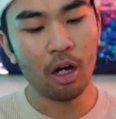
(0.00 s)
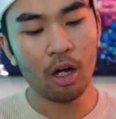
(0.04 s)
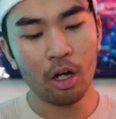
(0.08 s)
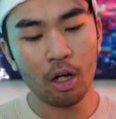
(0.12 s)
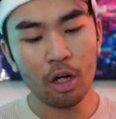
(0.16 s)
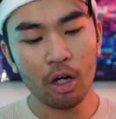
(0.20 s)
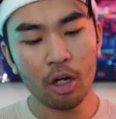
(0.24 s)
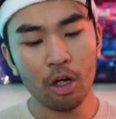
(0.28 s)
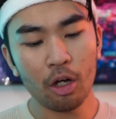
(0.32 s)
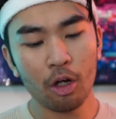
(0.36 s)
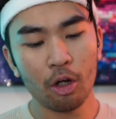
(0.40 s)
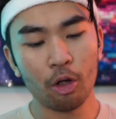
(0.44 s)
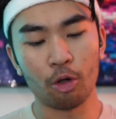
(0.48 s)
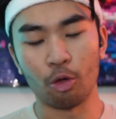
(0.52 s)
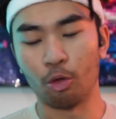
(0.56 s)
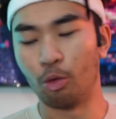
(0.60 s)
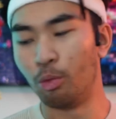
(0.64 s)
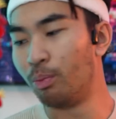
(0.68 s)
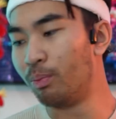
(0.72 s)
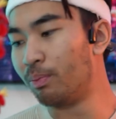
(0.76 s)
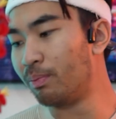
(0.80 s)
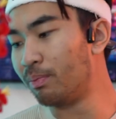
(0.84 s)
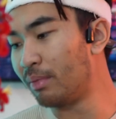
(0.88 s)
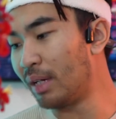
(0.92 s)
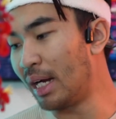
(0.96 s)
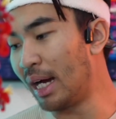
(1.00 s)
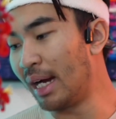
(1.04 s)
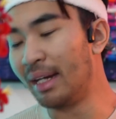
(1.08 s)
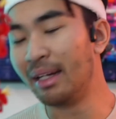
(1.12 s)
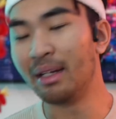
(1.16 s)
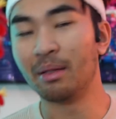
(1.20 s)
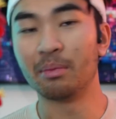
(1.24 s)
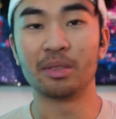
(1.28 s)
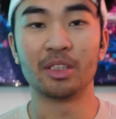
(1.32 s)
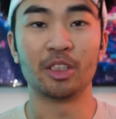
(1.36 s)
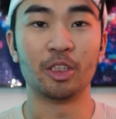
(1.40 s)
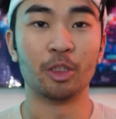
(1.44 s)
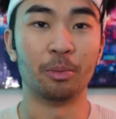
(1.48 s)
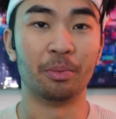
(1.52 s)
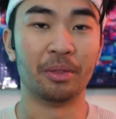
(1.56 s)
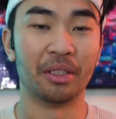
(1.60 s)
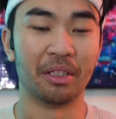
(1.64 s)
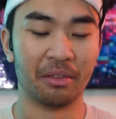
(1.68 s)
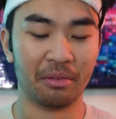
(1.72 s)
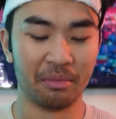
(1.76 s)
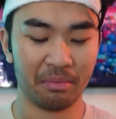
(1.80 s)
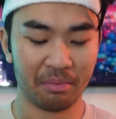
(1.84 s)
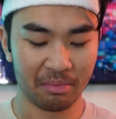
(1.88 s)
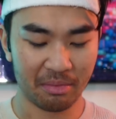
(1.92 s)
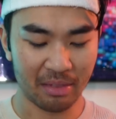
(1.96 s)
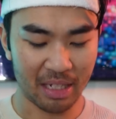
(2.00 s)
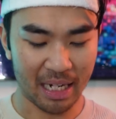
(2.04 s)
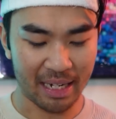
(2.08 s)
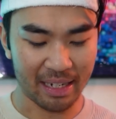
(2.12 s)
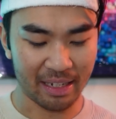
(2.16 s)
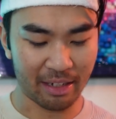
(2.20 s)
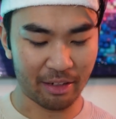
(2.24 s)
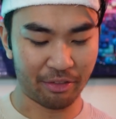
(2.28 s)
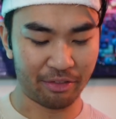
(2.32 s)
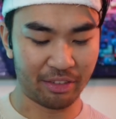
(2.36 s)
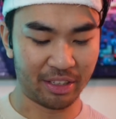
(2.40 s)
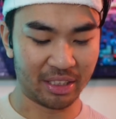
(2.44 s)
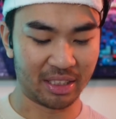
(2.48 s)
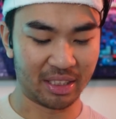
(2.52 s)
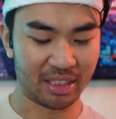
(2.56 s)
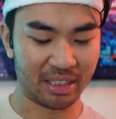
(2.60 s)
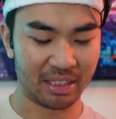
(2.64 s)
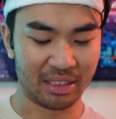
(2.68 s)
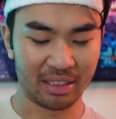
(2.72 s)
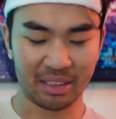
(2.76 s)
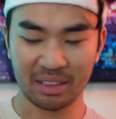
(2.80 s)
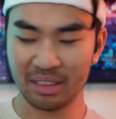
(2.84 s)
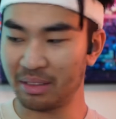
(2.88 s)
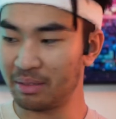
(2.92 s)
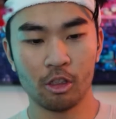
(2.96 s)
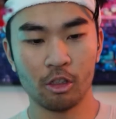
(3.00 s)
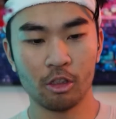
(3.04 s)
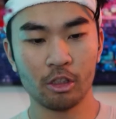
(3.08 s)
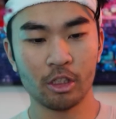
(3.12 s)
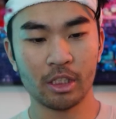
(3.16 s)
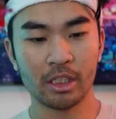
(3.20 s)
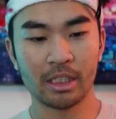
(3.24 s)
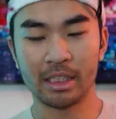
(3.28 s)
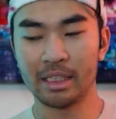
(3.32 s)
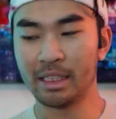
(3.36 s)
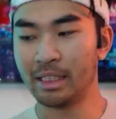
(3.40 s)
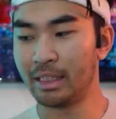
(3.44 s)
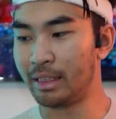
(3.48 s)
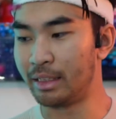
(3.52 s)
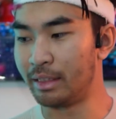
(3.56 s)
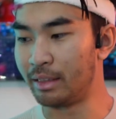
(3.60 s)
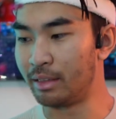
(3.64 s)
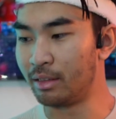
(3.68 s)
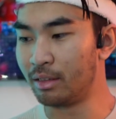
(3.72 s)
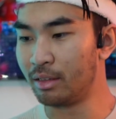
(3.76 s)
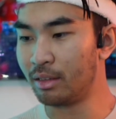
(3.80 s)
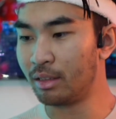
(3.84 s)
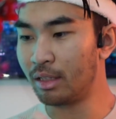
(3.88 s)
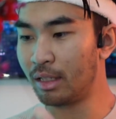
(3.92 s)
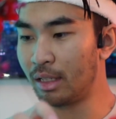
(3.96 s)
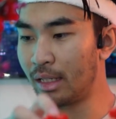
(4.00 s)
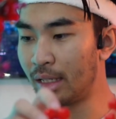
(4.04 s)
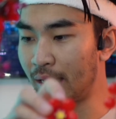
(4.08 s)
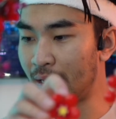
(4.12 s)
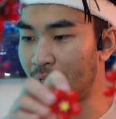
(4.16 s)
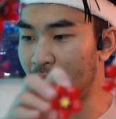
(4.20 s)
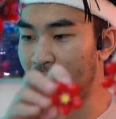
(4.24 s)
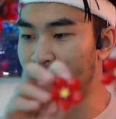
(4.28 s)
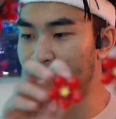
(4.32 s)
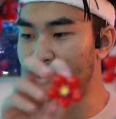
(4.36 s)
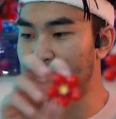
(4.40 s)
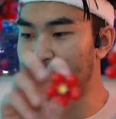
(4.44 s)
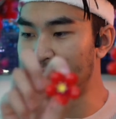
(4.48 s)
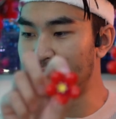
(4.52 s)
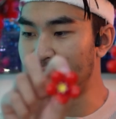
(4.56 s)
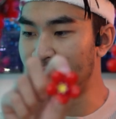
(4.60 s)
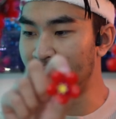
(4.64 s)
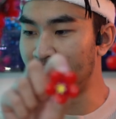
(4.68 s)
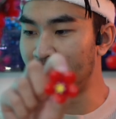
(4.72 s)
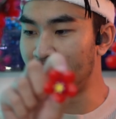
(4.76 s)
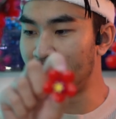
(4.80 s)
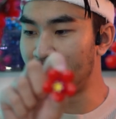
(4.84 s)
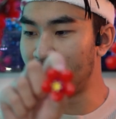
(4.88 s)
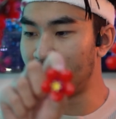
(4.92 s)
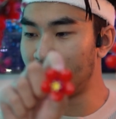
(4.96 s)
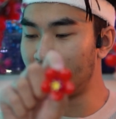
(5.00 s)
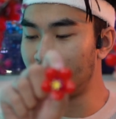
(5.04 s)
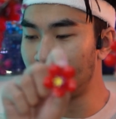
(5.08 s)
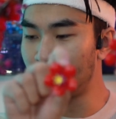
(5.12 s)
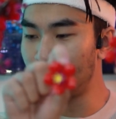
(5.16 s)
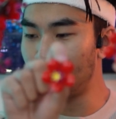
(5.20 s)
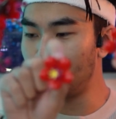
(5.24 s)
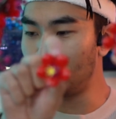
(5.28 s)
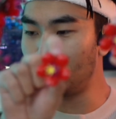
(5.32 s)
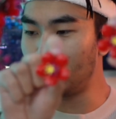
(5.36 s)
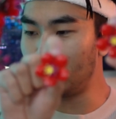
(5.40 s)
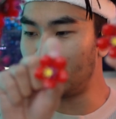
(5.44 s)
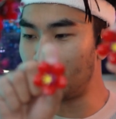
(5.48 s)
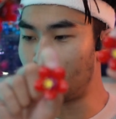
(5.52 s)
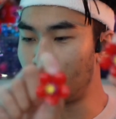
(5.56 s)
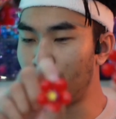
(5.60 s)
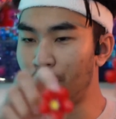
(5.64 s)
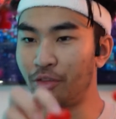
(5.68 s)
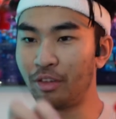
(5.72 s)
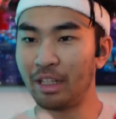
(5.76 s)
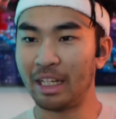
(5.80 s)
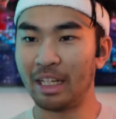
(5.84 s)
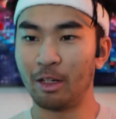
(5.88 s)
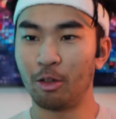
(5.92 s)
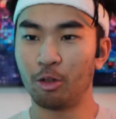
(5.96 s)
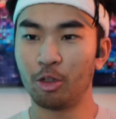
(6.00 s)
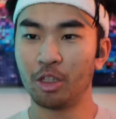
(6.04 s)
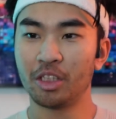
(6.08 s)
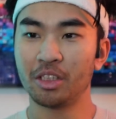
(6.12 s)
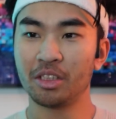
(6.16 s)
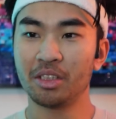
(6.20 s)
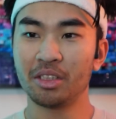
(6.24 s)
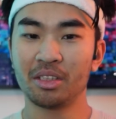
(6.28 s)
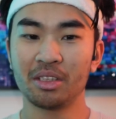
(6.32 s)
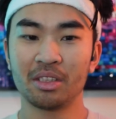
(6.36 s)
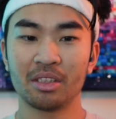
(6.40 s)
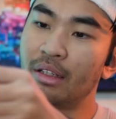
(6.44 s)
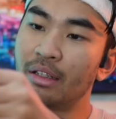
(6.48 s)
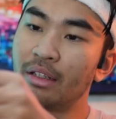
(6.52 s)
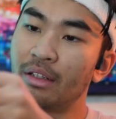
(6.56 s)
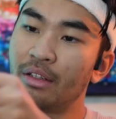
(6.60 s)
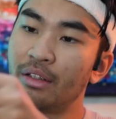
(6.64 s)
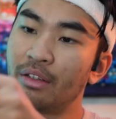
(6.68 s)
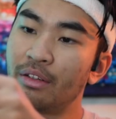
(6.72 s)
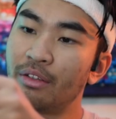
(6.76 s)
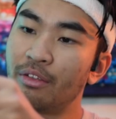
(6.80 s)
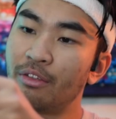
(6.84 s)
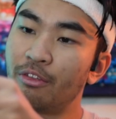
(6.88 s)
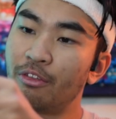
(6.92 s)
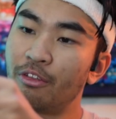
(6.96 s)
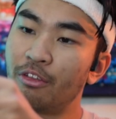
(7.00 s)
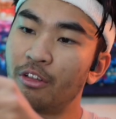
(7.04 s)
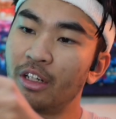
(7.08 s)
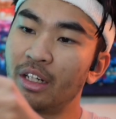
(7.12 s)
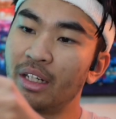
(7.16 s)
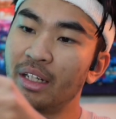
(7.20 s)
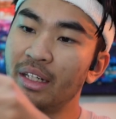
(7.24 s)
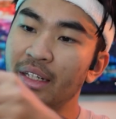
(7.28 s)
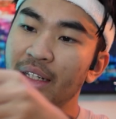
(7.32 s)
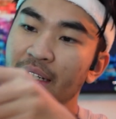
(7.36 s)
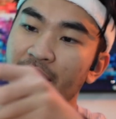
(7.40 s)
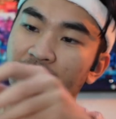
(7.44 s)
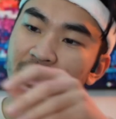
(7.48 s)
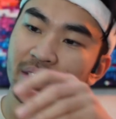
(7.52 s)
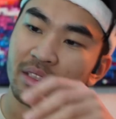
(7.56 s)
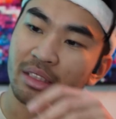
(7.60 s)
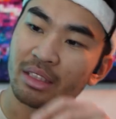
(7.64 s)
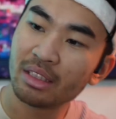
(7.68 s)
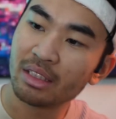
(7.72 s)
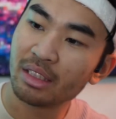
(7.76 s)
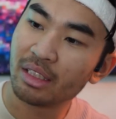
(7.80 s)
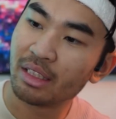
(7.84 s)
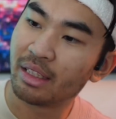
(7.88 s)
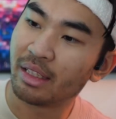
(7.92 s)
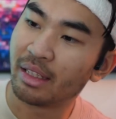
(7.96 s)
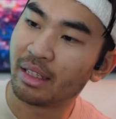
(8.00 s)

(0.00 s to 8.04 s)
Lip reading: Oh, I am stupid. I gotta fix this. Okay. I got the 2 little flowers right